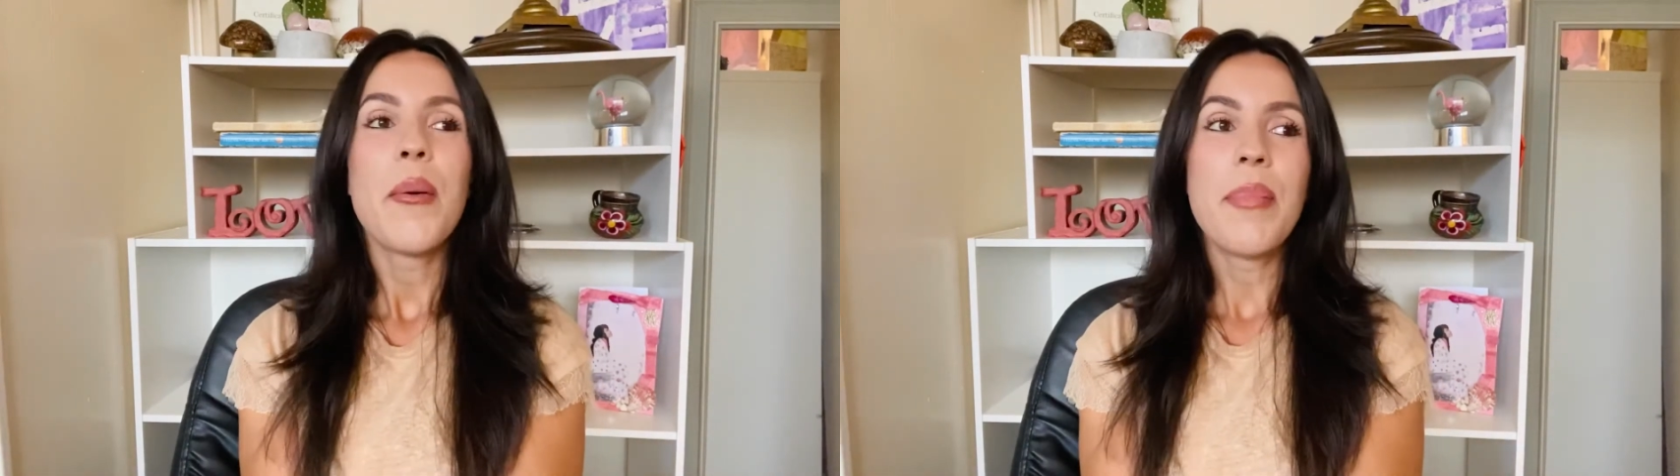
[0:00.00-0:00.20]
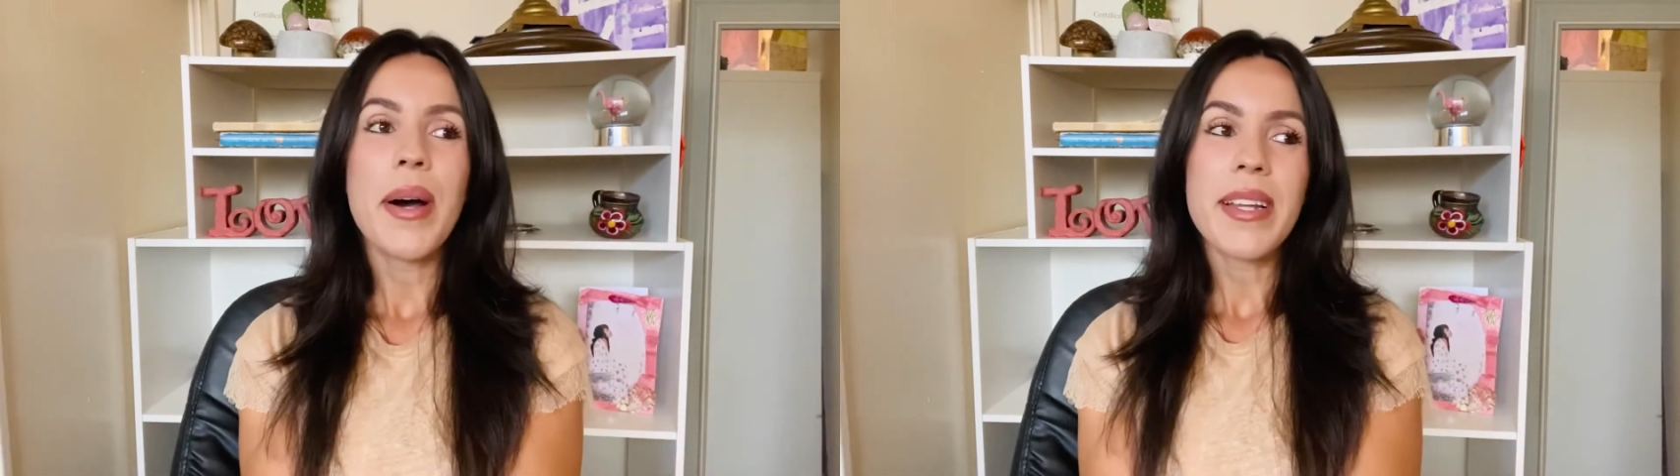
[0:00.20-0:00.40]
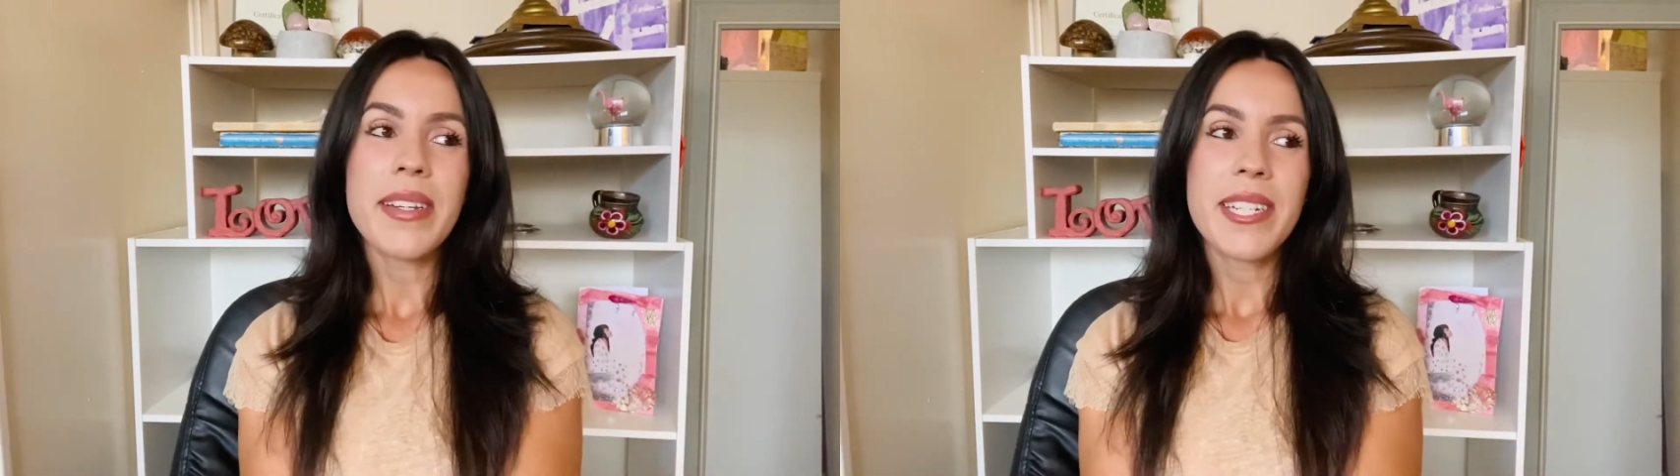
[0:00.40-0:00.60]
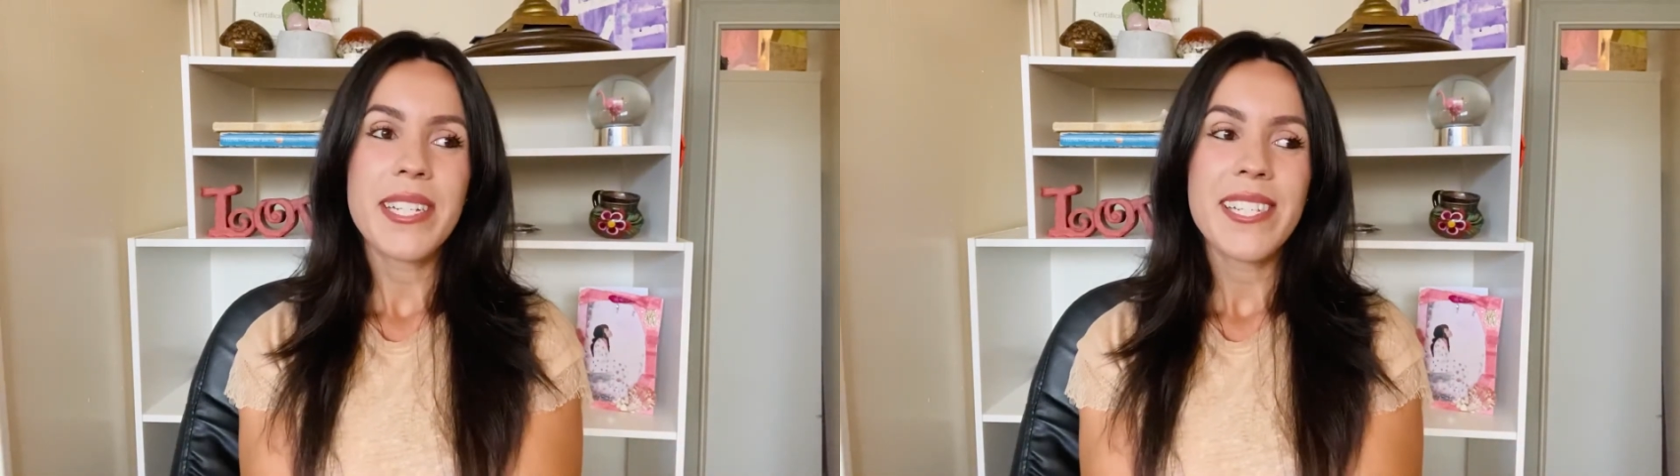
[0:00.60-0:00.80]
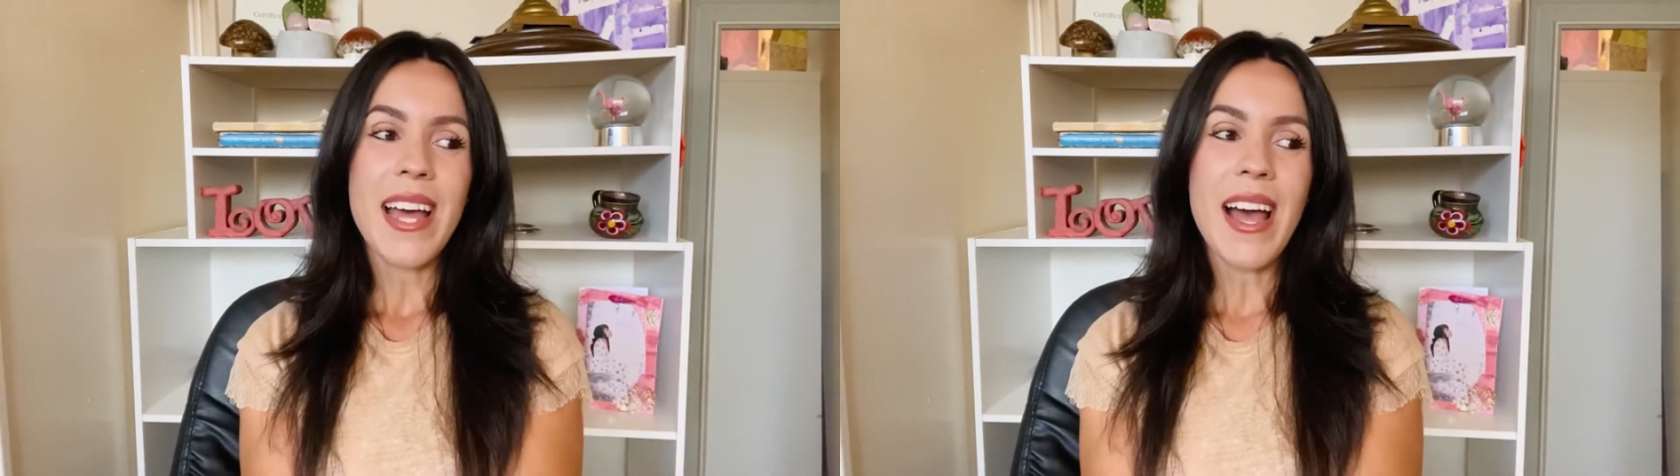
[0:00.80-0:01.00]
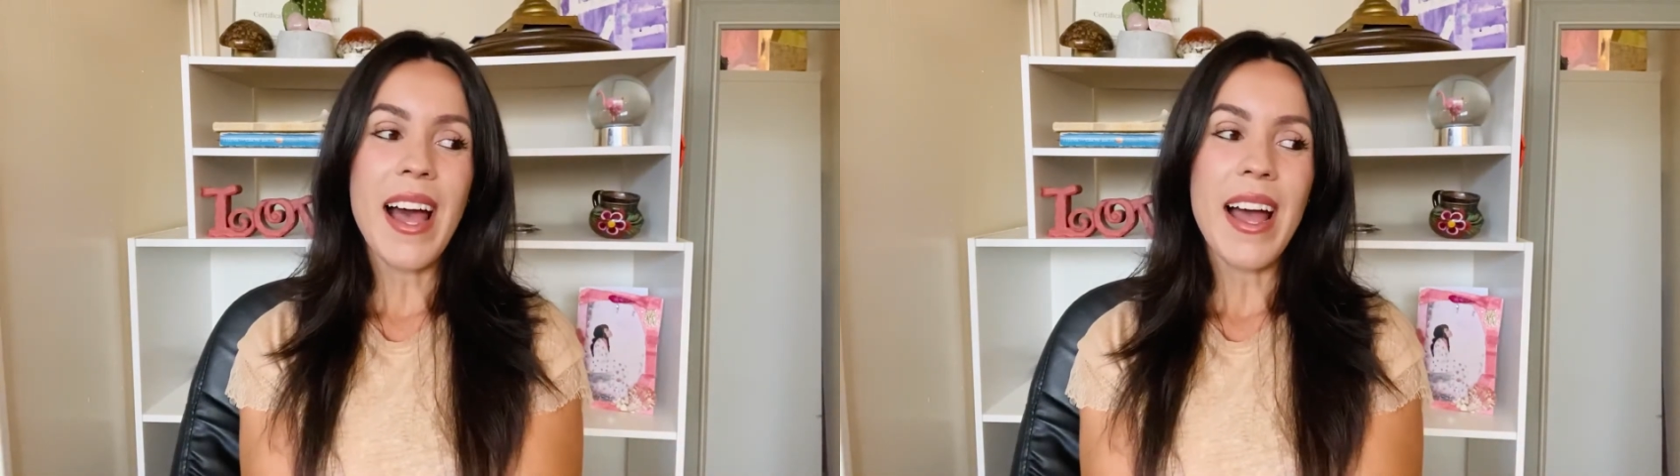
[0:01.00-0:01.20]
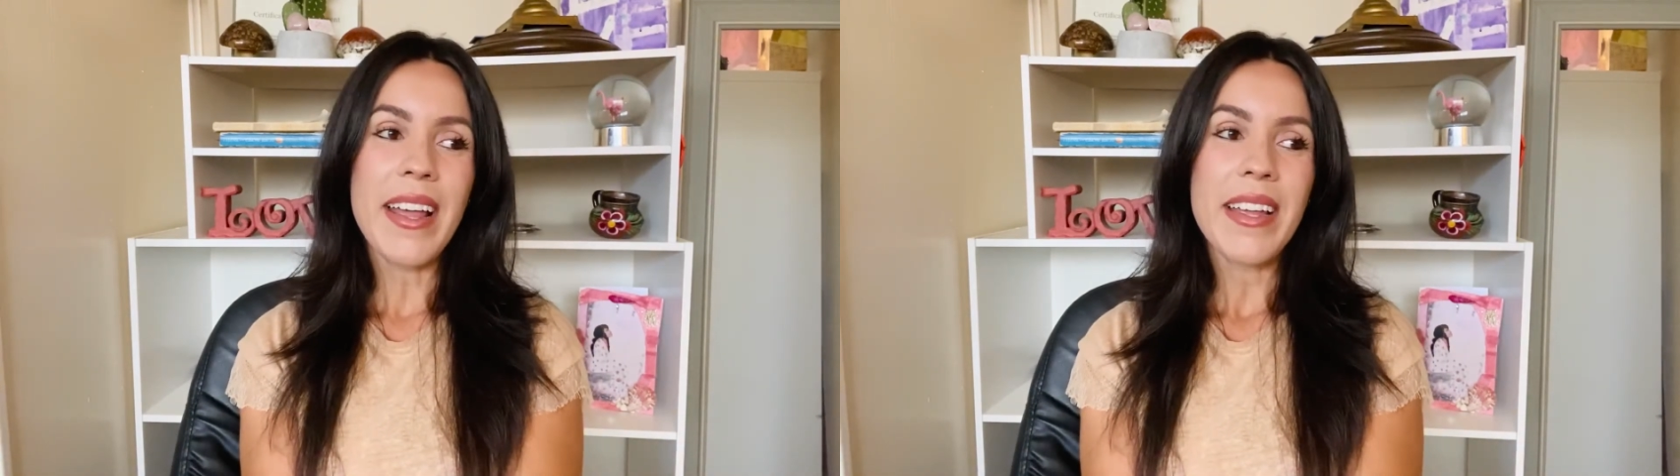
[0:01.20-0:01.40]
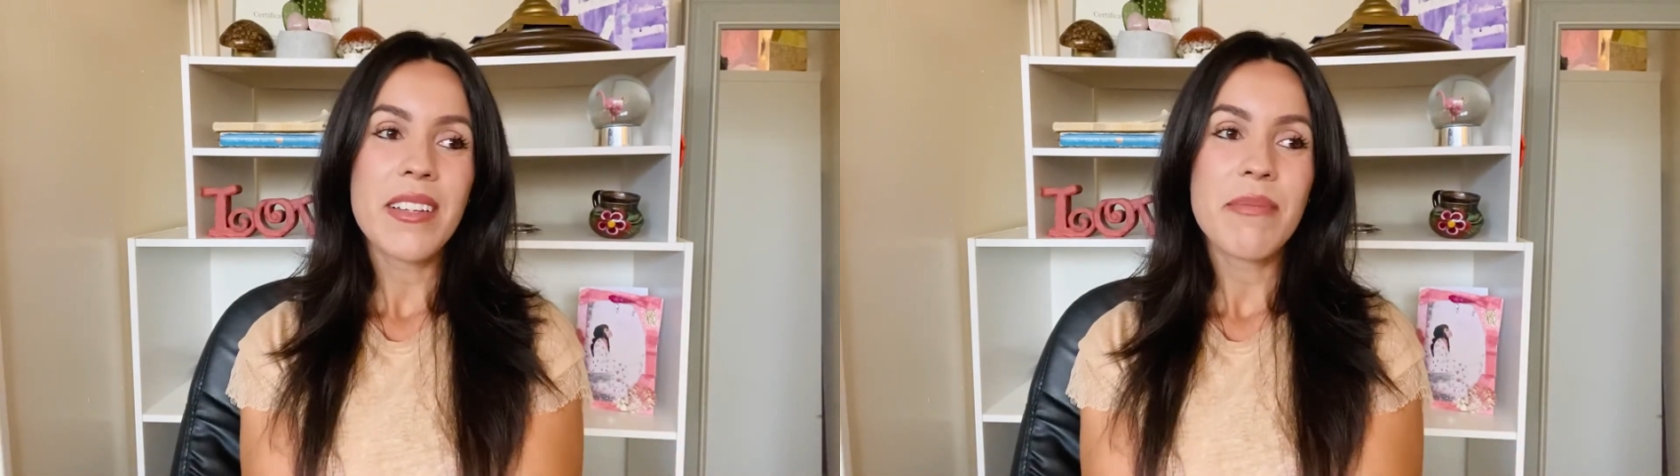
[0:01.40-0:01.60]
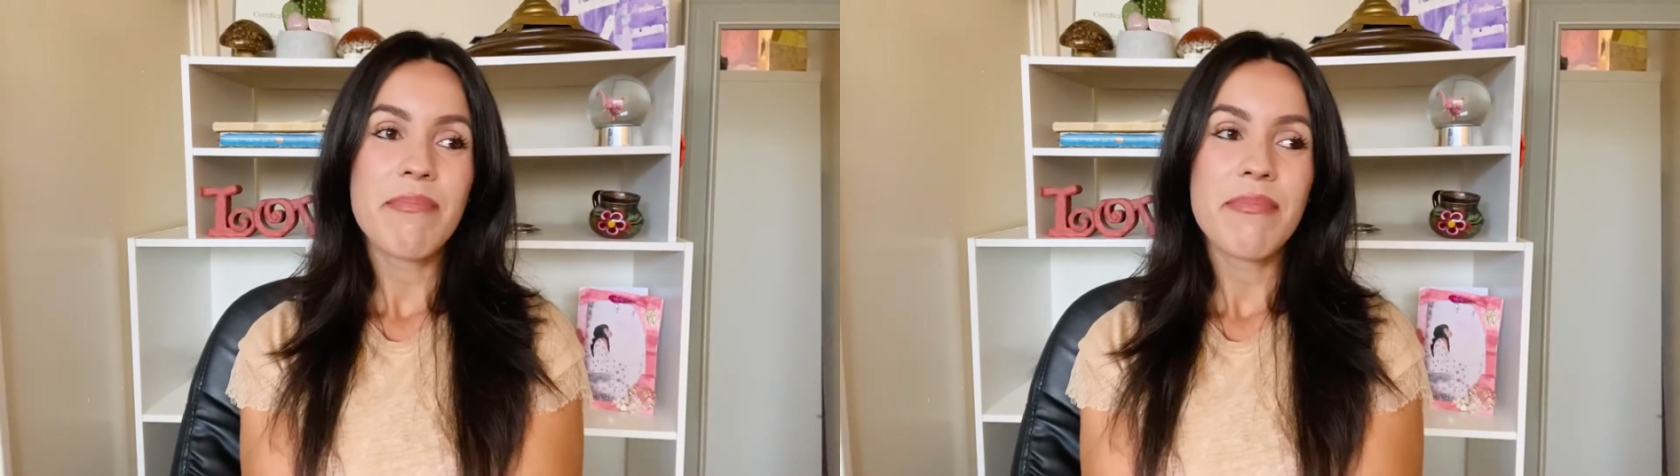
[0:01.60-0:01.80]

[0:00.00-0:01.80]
but I